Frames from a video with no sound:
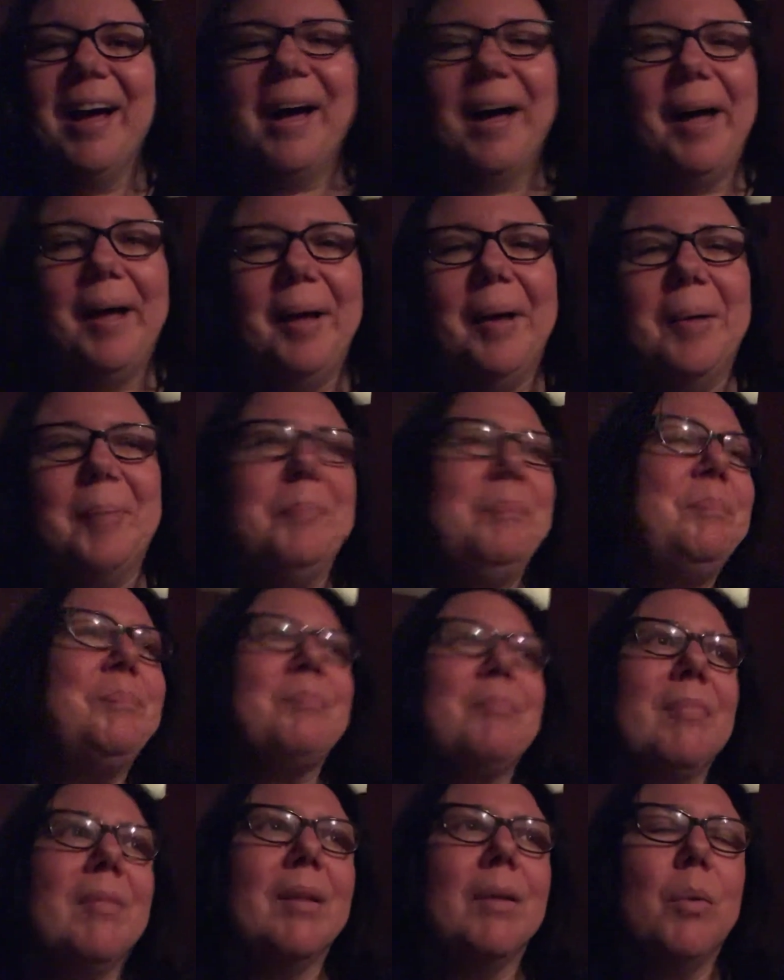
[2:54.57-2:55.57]
um,
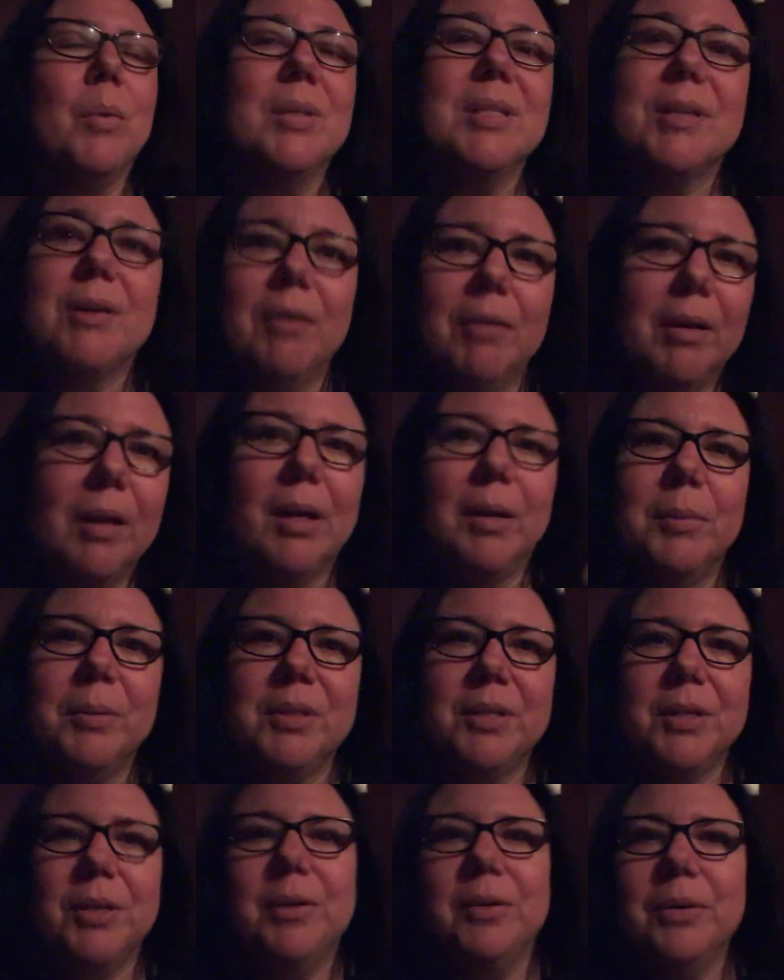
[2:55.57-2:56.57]
what's going on
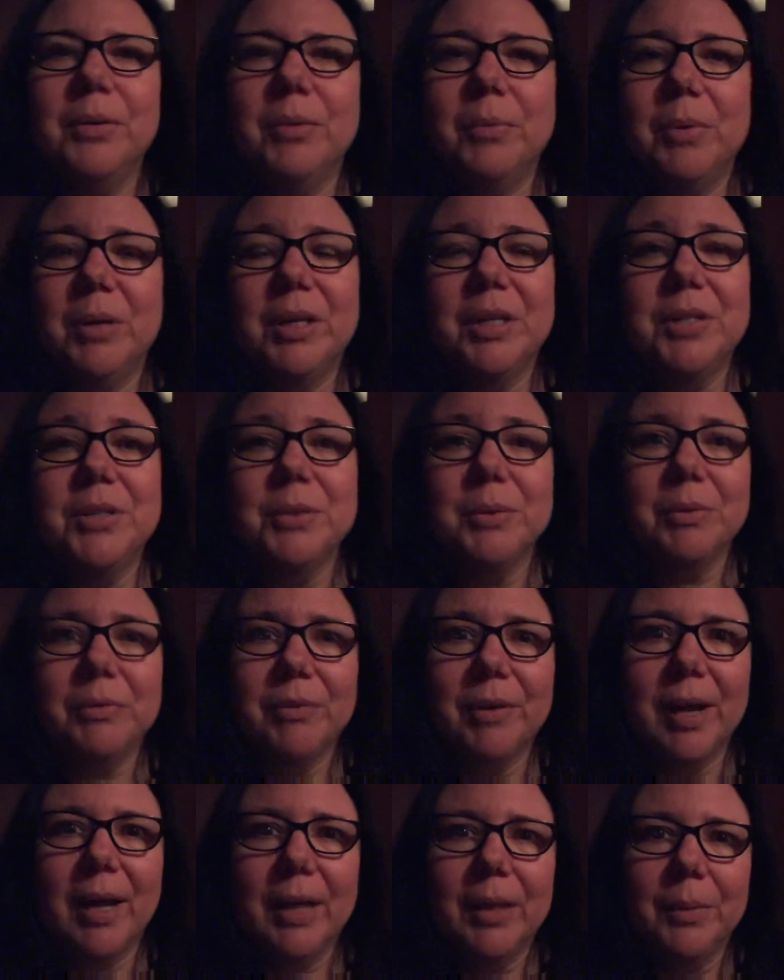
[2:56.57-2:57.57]
with you? What are you doing
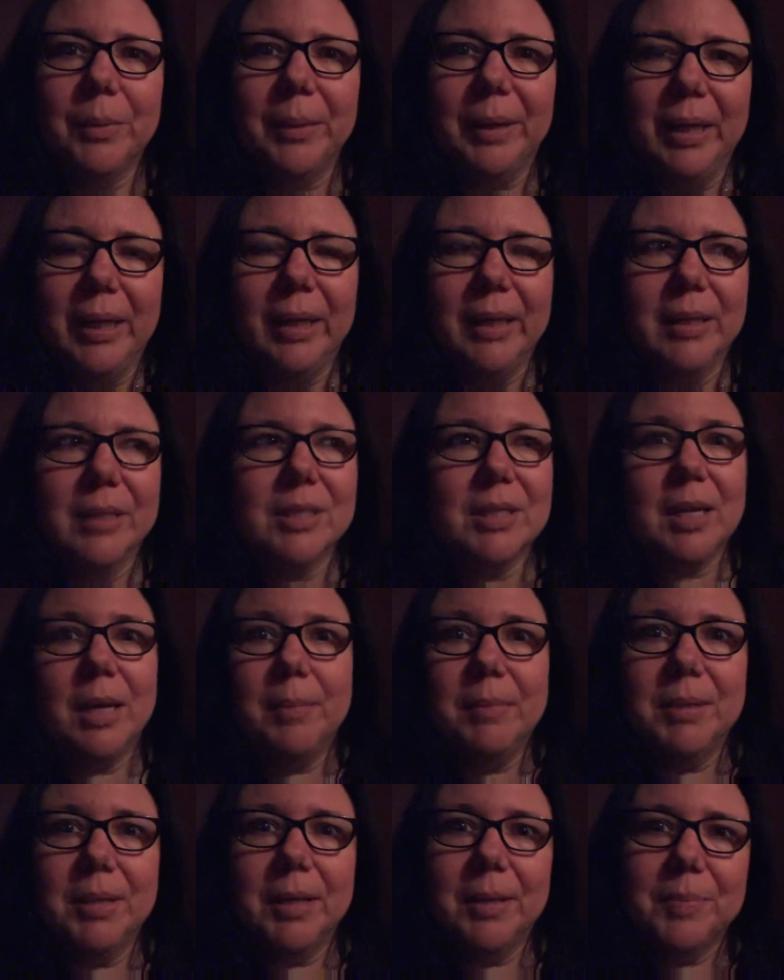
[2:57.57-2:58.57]
for Halloween? It's
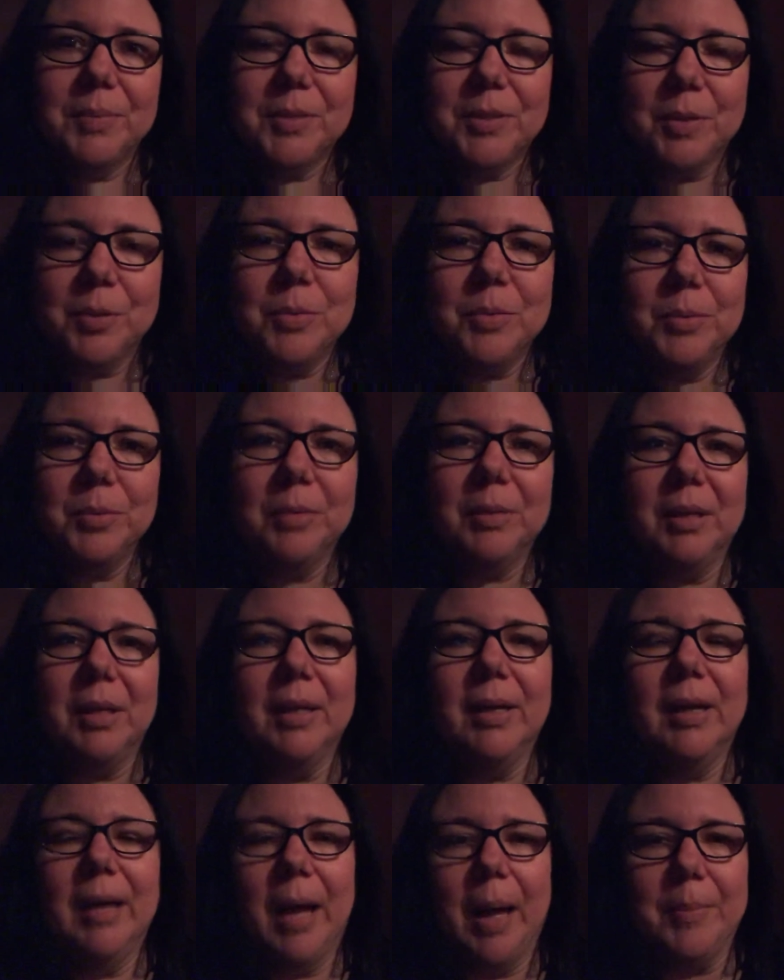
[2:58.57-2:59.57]
coming up soon.
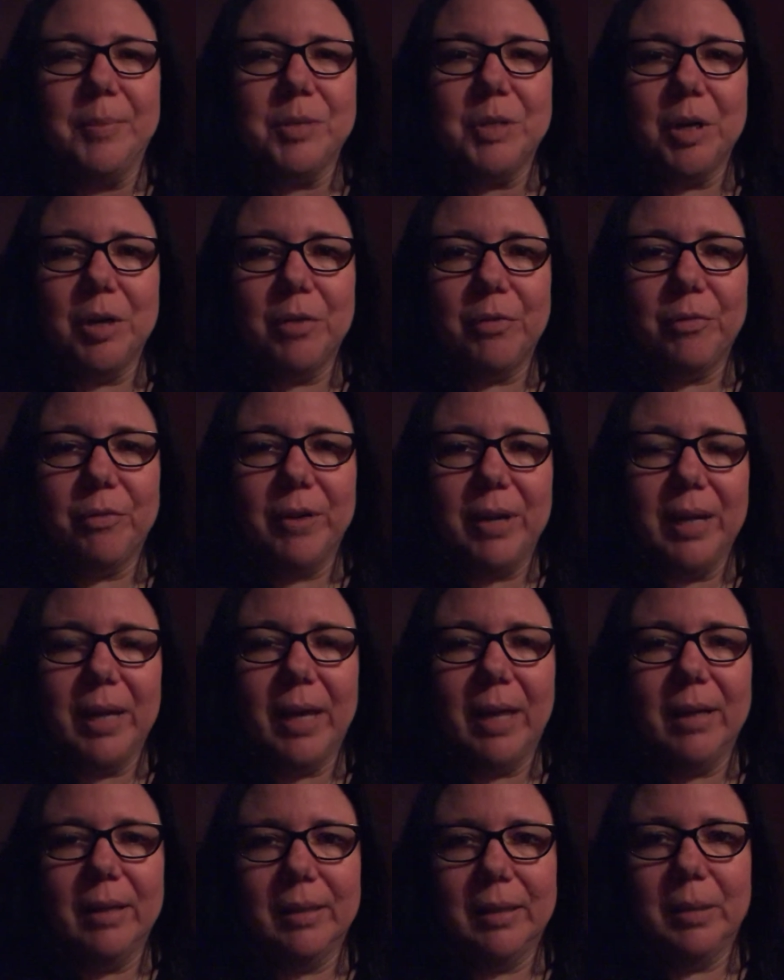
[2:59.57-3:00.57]
I'm starting to freak
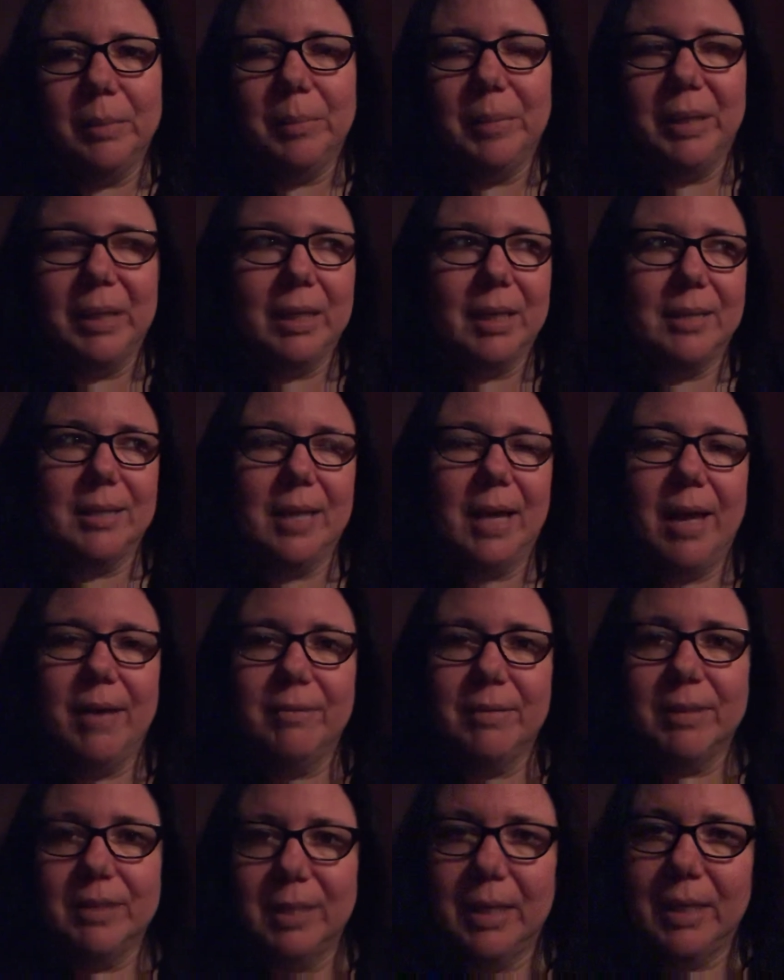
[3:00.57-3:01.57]
out a little bit because I
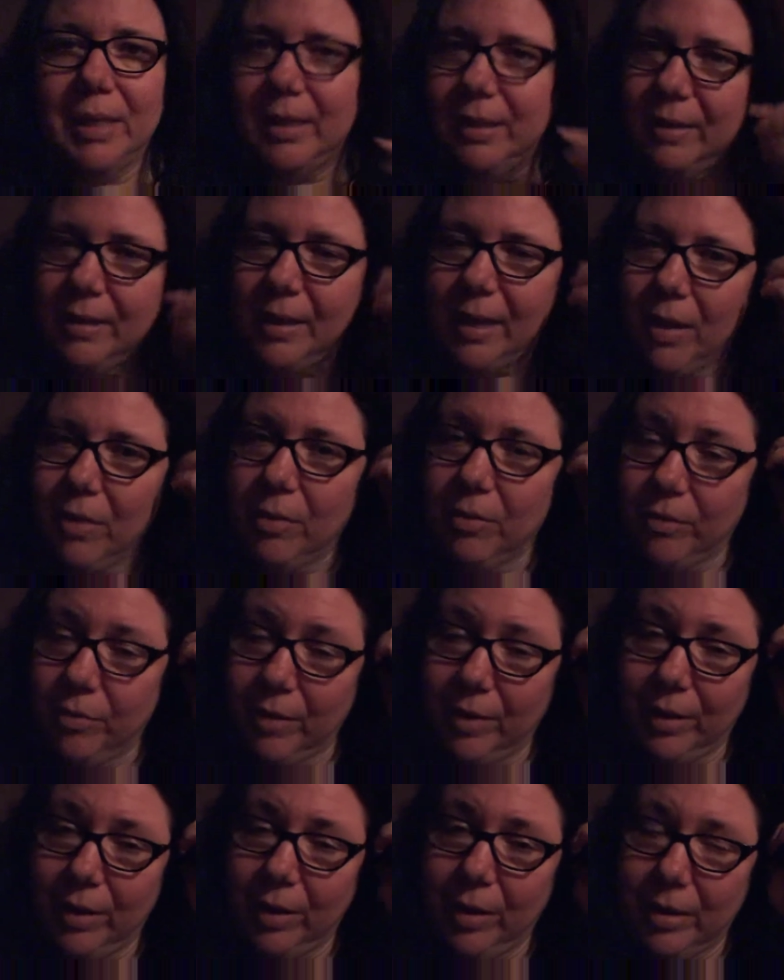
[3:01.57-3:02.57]
haven't anything out in the
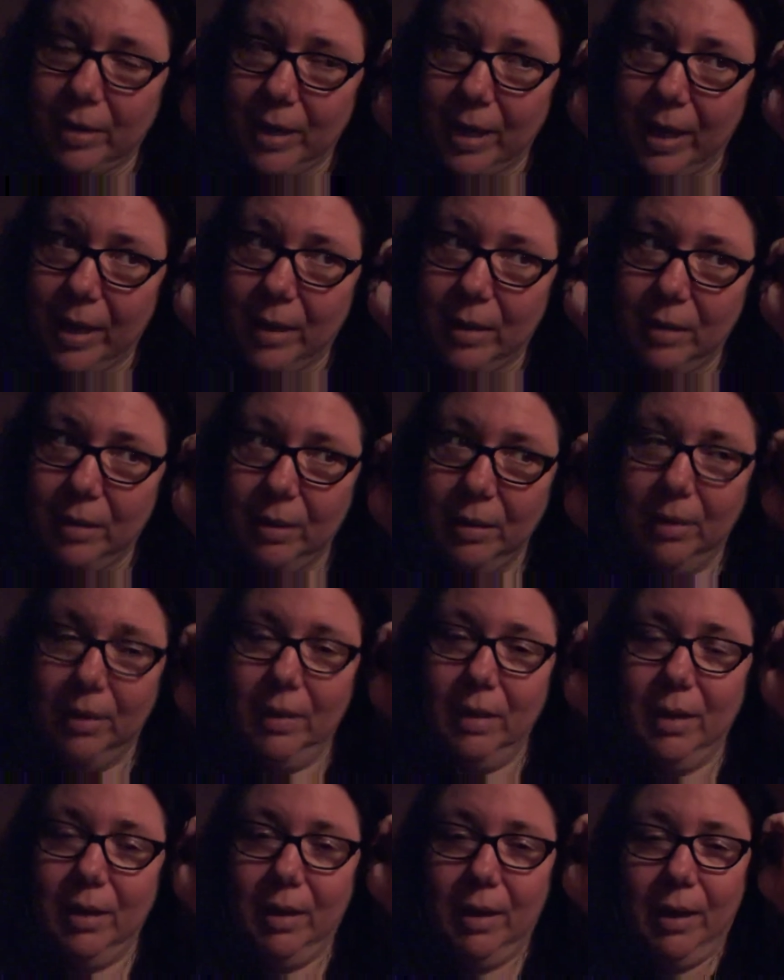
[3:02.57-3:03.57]
front yard yet
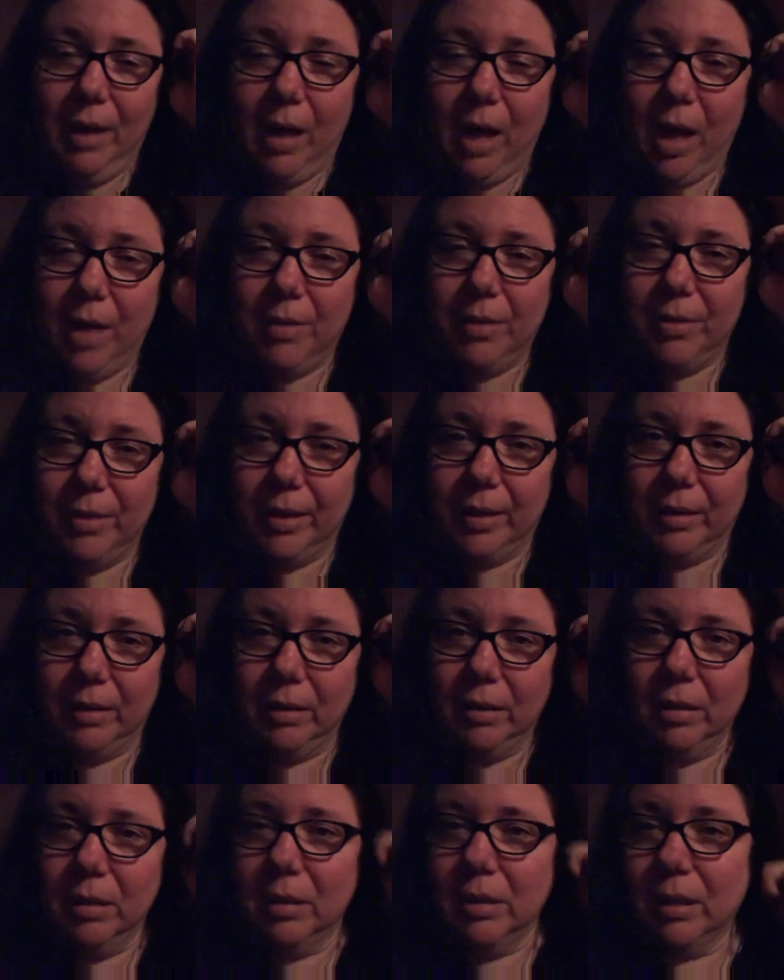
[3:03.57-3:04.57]
other than
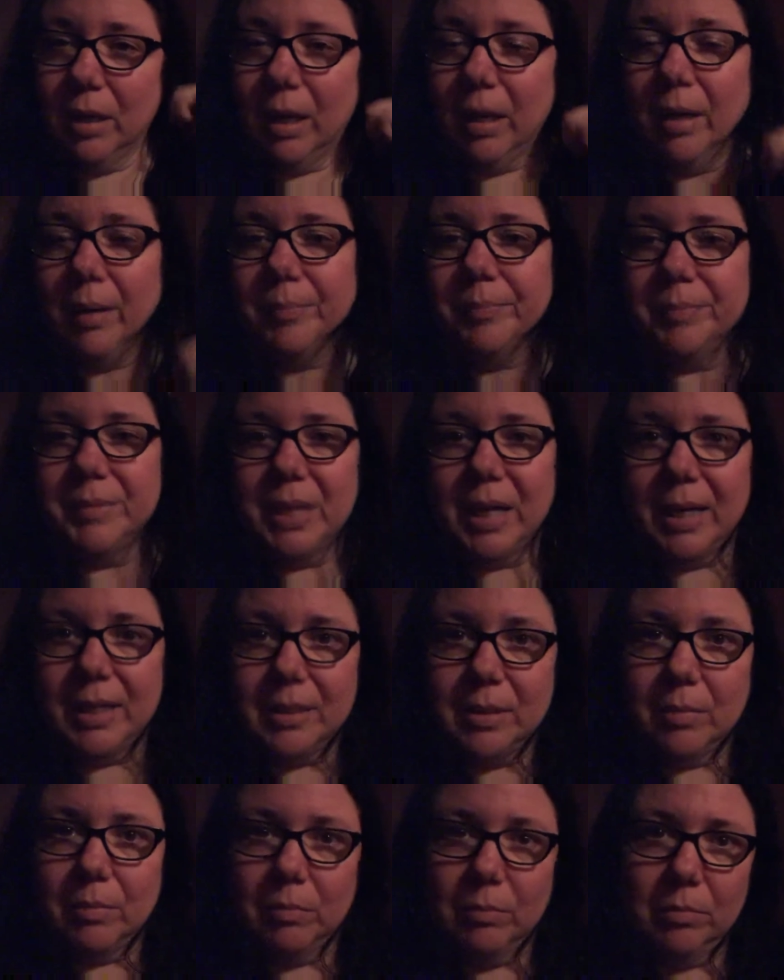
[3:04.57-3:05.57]
um, tie
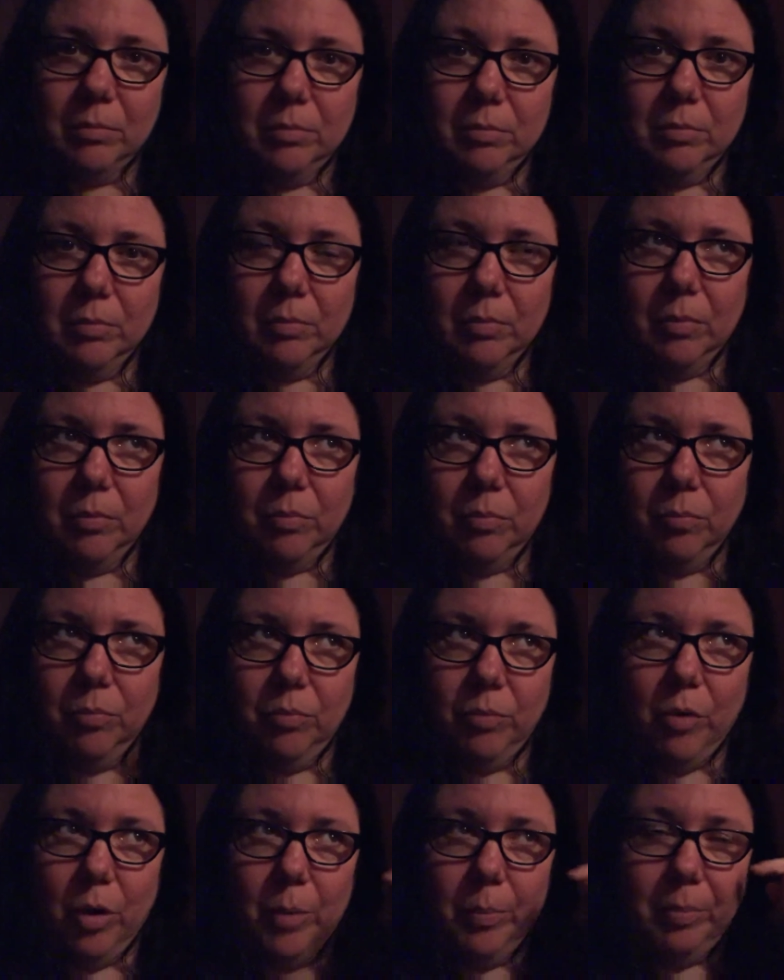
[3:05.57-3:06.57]
some
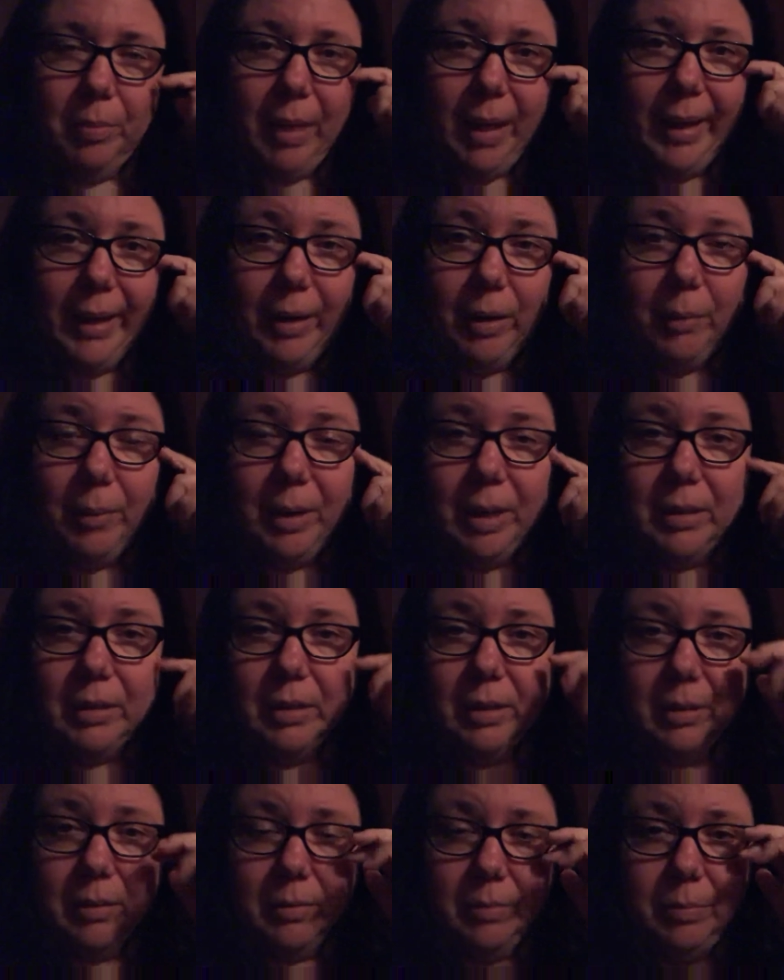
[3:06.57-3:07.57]
rope light around
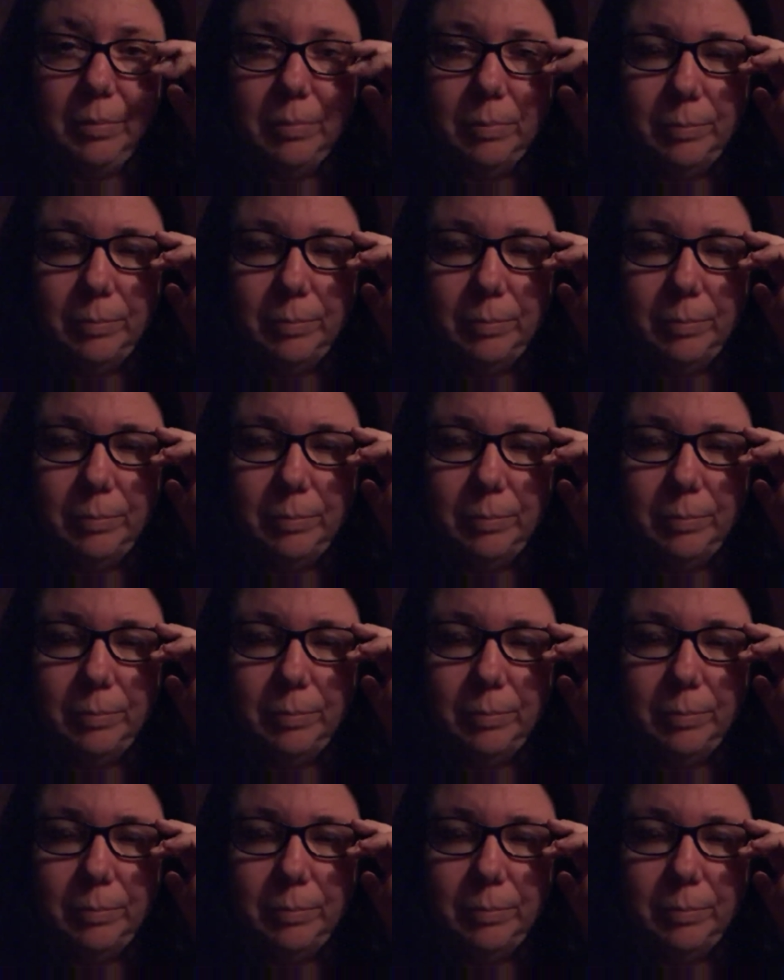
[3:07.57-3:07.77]
the